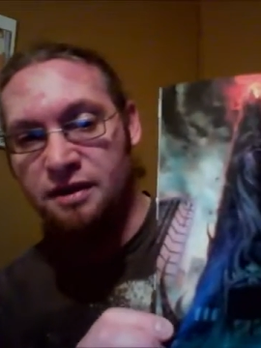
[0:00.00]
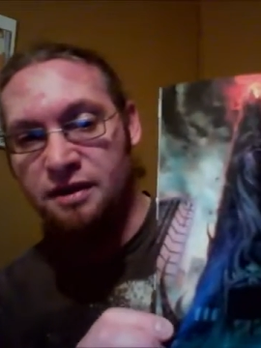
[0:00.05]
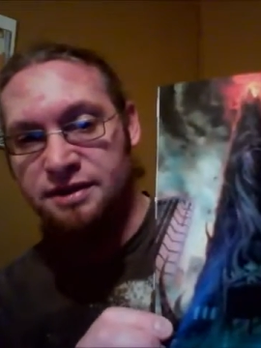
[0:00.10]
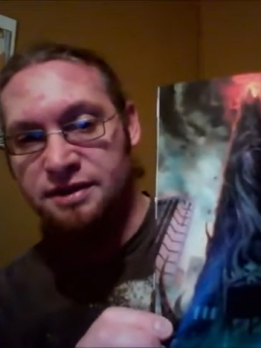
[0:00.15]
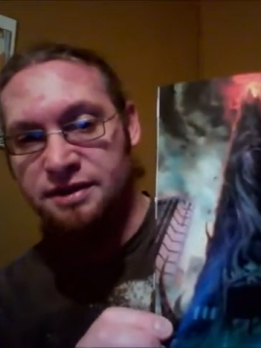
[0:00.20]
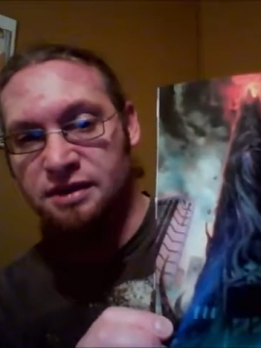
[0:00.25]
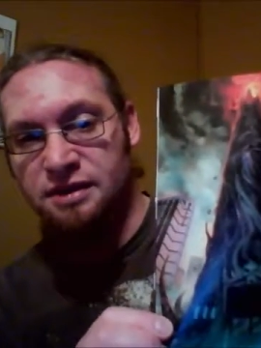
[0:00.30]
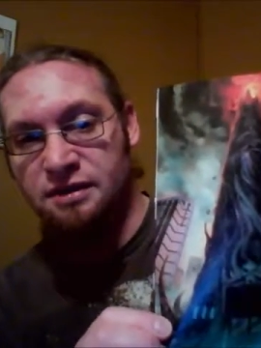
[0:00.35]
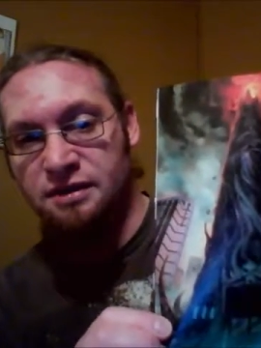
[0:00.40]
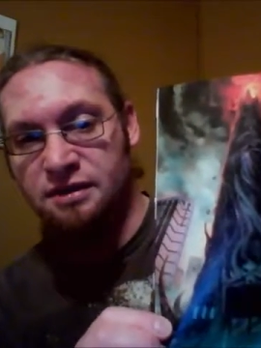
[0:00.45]

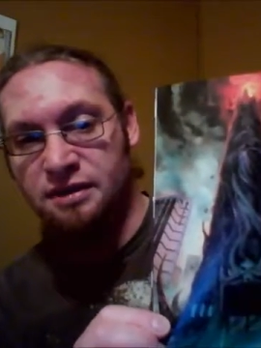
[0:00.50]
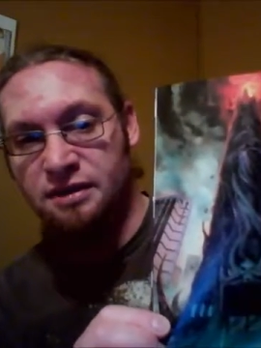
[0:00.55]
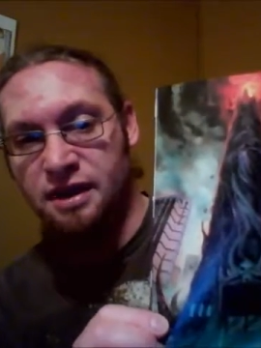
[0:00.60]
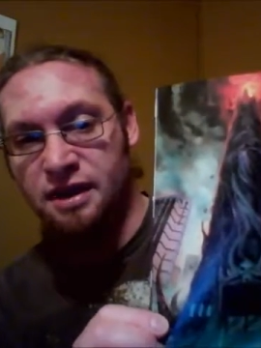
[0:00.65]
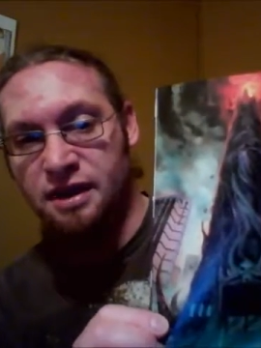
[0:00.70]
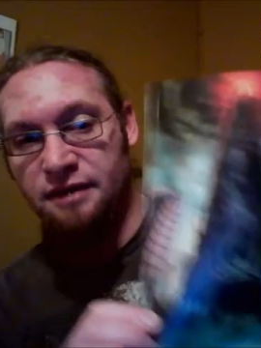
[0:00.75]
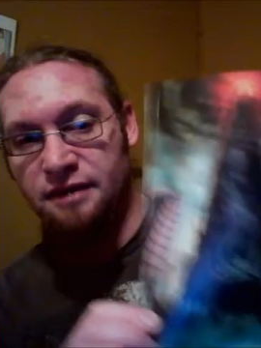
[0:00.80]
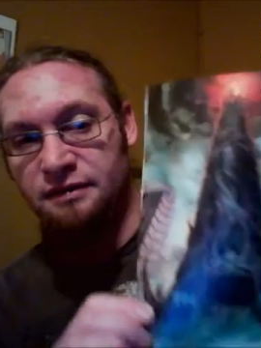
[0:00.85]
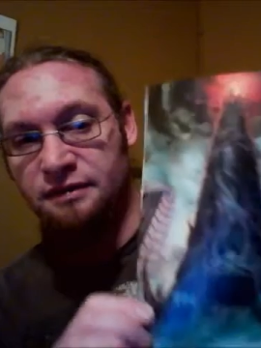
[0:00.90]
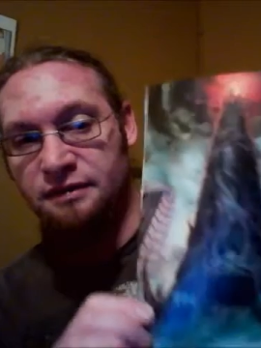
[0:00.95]
See, look at
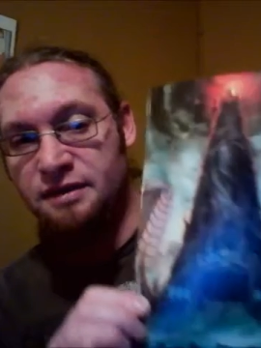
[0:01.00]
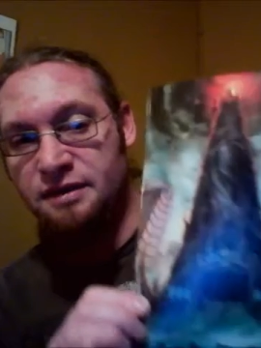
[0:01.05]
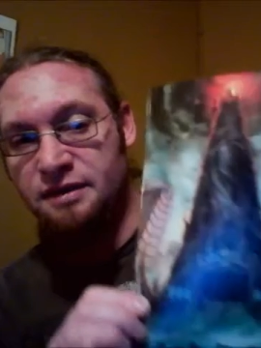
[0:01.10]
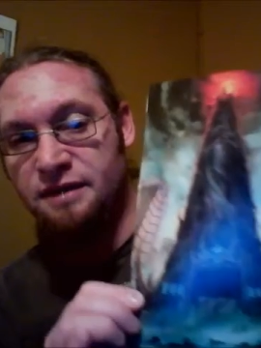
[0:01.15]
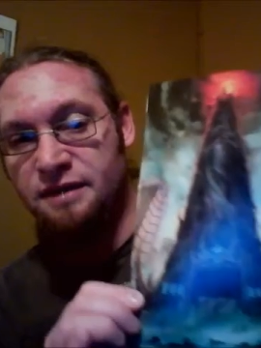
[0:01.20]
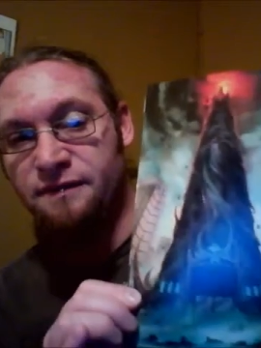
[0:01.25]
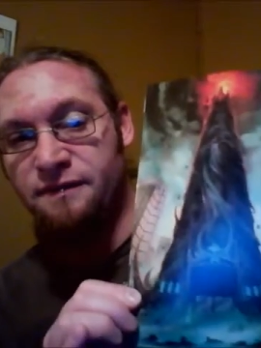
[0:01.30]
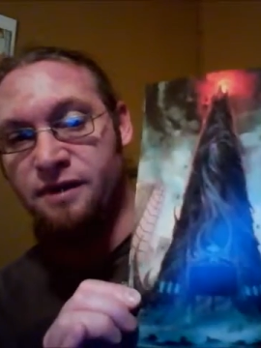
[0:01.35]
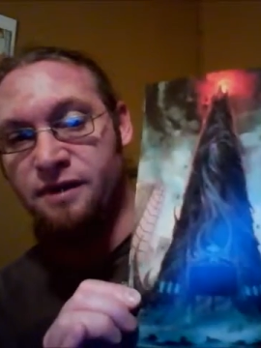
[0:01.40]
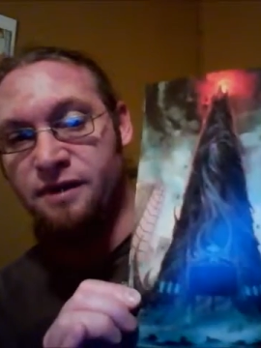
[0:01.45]
that, the
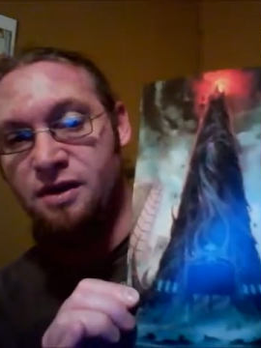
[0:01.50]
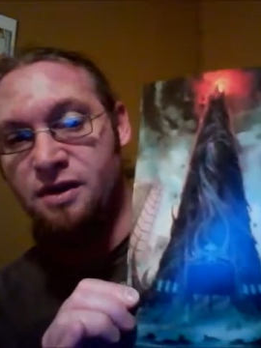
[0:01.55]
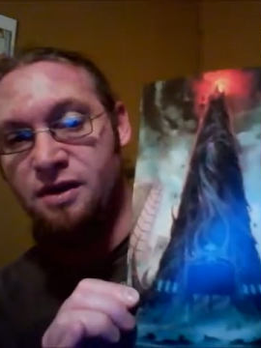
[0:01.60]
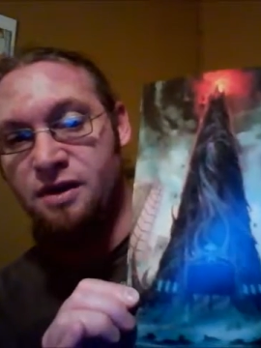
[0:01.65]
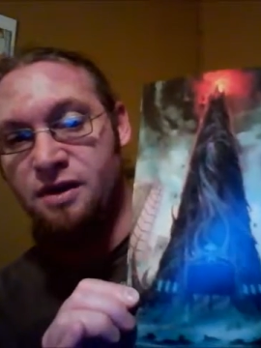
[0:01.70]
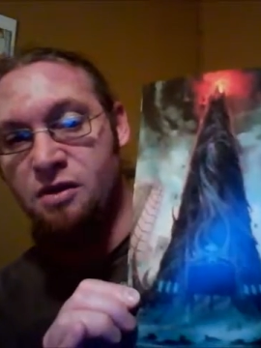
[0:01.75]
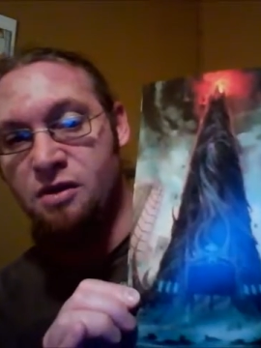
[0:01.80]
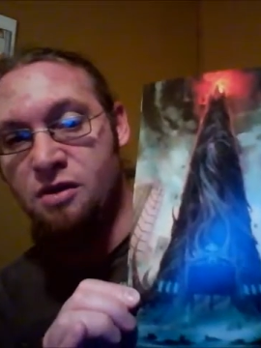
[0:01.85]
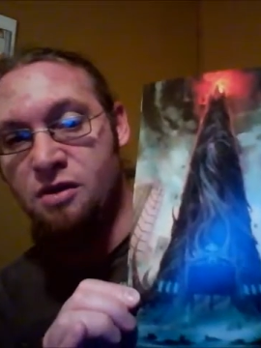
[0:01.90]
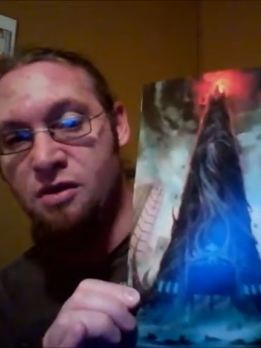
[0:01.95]

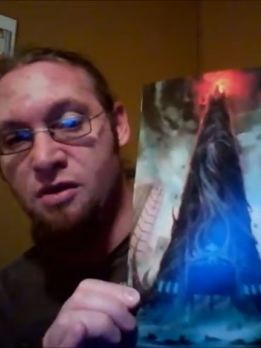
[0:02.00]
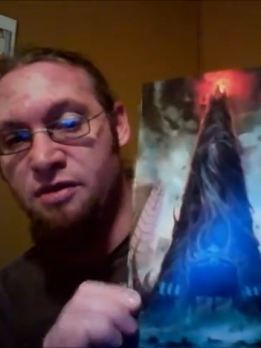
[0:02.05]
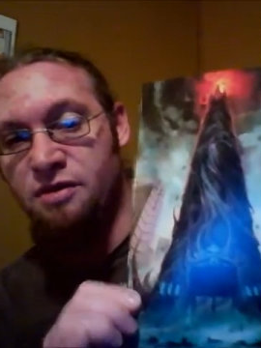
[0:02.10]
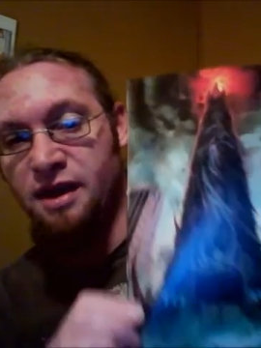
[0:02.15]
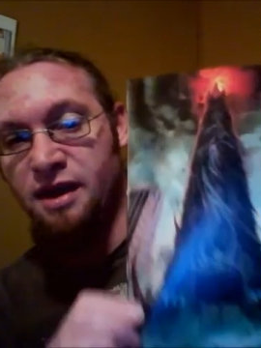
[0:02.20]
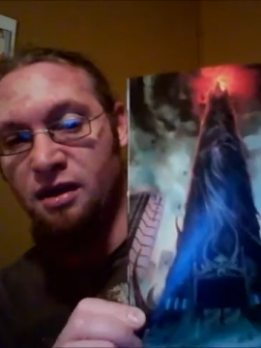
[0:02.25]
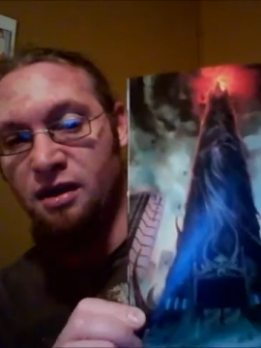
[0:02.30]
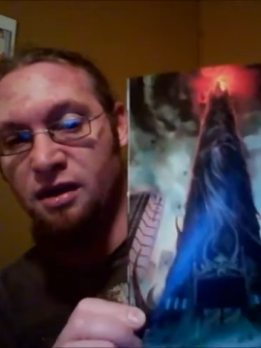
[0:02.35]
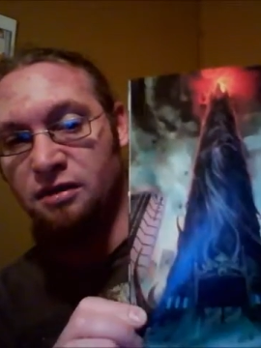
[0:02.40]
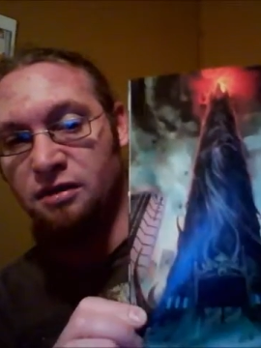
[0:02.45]
Inferno
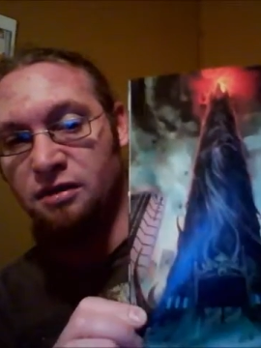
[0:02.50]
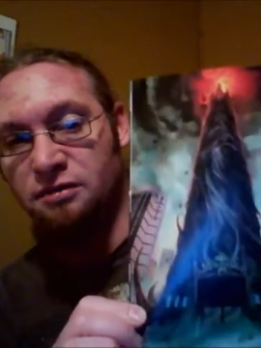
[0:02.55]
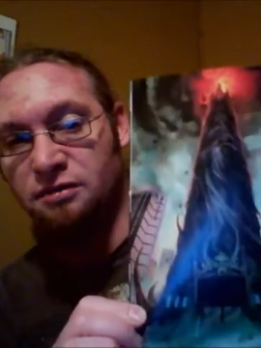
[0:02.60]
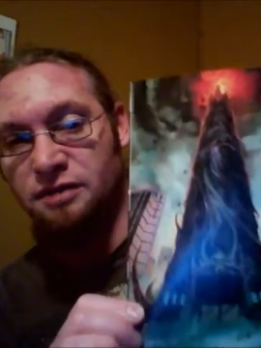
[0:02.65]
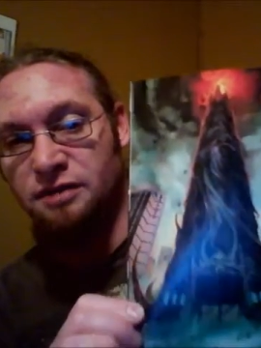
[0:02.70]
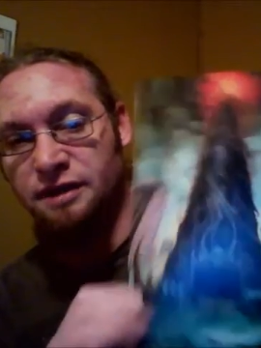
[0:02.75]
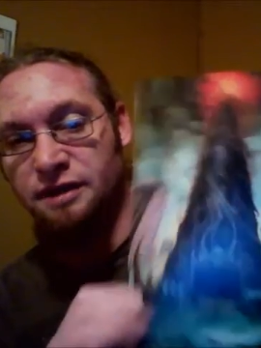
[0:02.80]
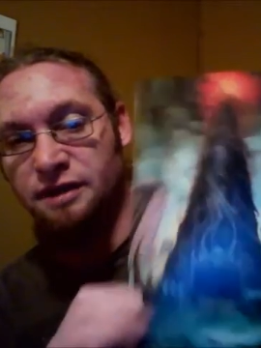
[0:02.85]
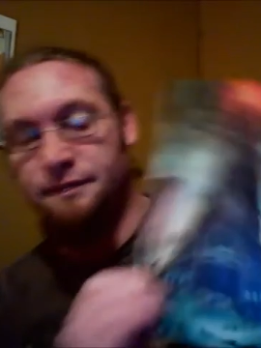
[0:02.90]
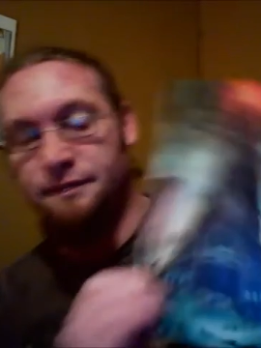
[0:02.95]
Hotel,
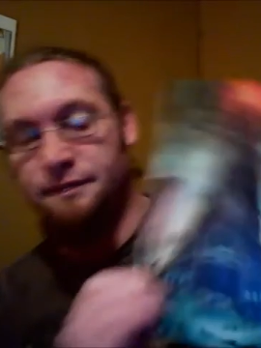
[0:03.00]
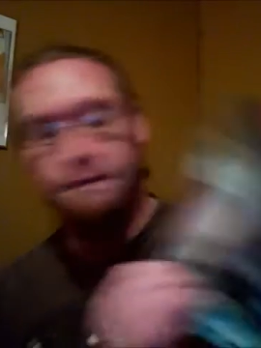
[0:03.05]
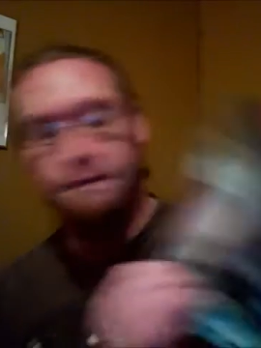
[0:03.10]
right?